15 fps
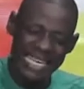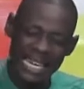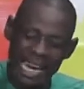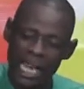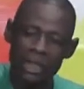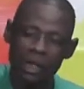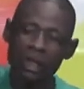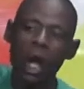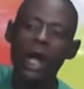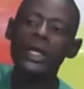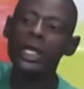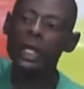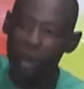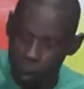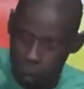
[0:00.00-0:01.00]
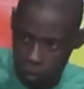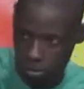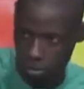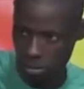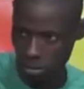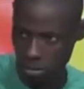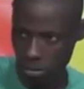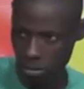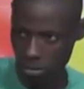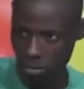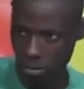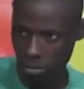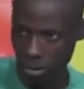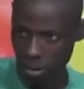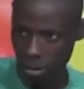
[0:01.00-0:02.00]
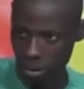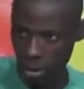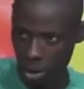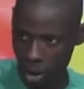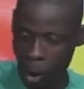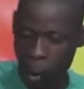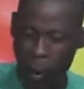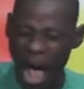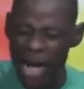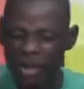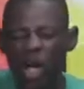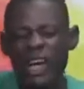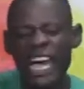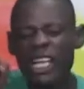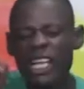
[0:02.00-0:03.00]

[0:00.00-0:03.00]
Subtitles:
it's not you. We are talking to